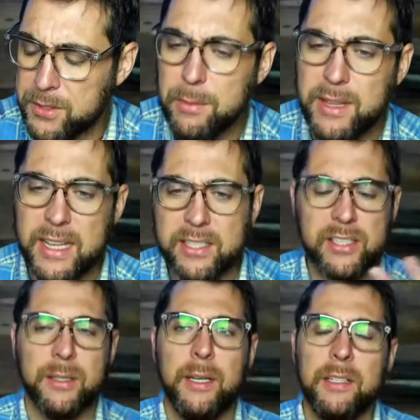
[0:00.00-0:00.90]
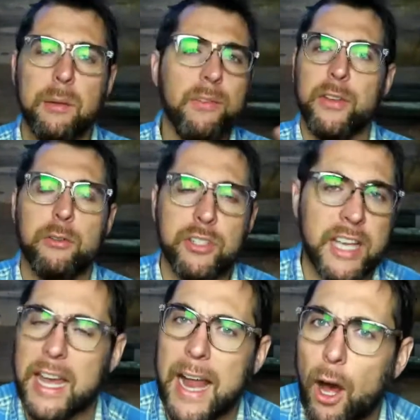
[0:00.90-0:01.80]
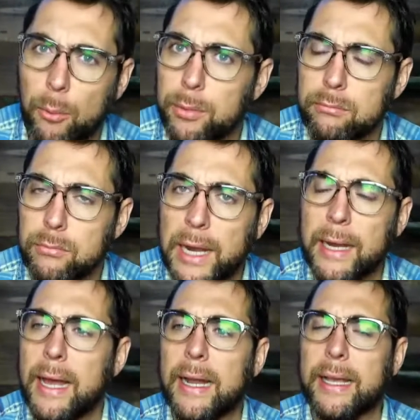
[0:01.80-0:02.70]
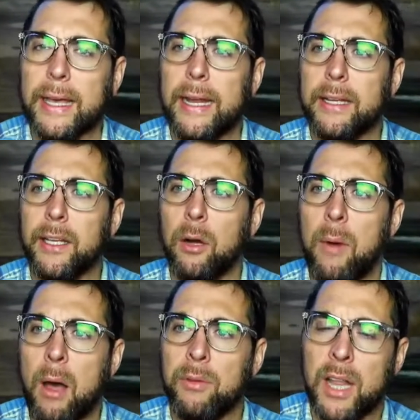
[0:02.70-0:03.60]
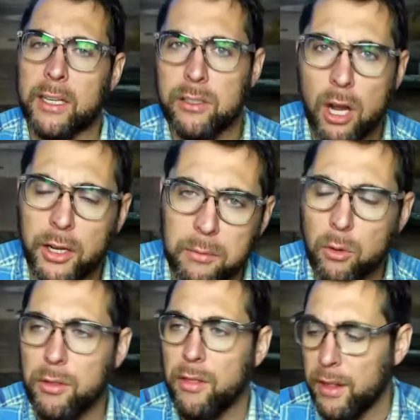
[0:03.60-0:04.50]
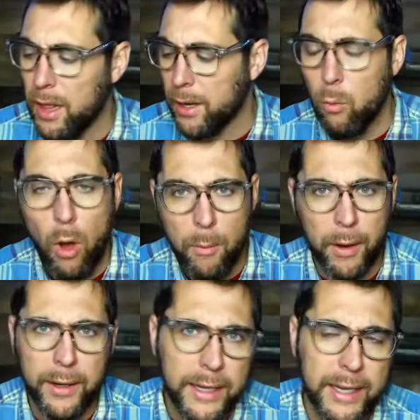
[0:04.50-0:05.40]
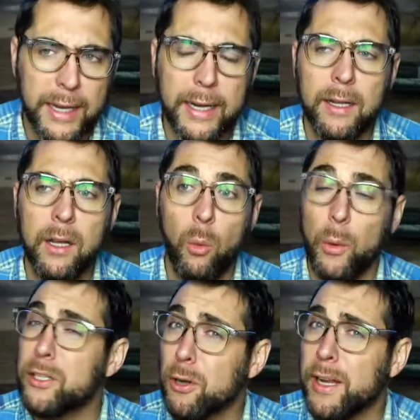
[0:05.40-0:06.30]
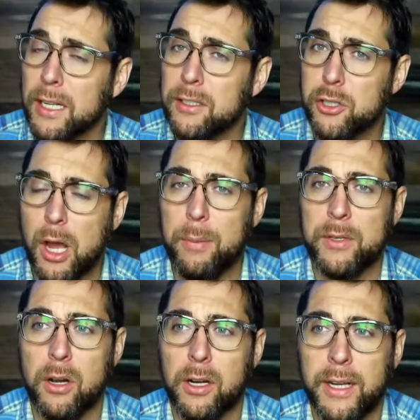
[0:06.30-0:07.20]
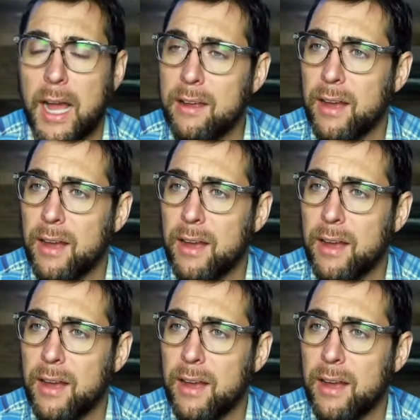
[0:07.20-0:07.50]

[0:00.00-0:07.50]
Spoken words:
Some of it you just can't help, right? And I get it. You know, moms like Target more than they like Walmart. I get it. We try not to shop at Target.